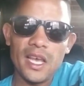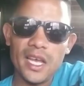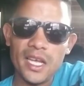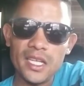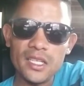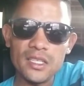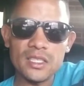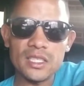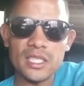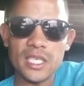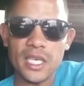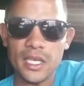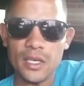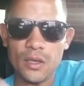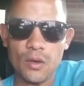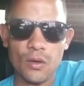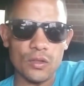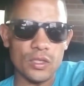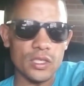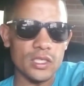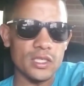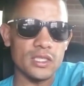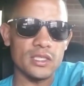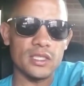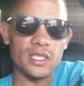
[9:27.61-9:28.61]
intake, all
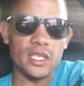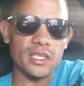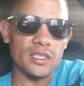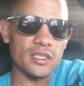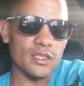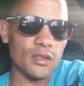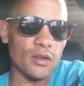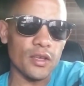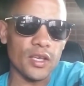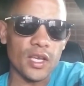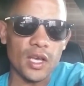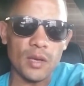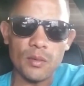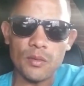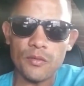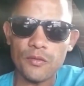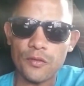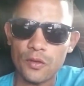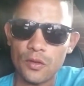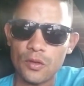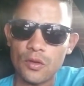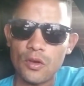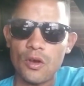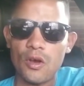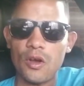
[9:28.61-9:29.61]
these things that are coming
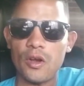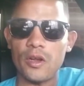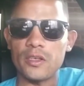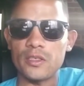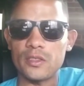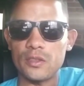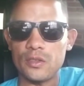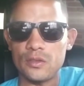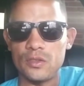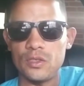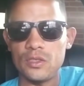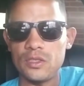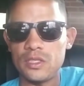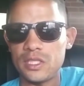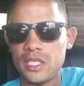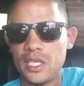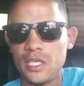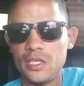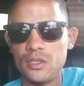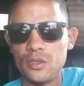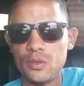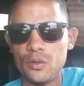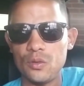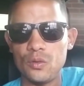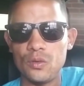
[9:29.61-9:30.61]
for the car. So just
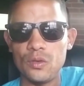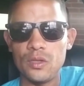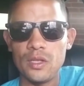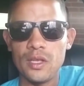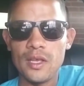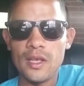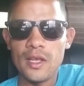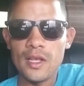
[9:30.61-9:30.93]
stay tuned.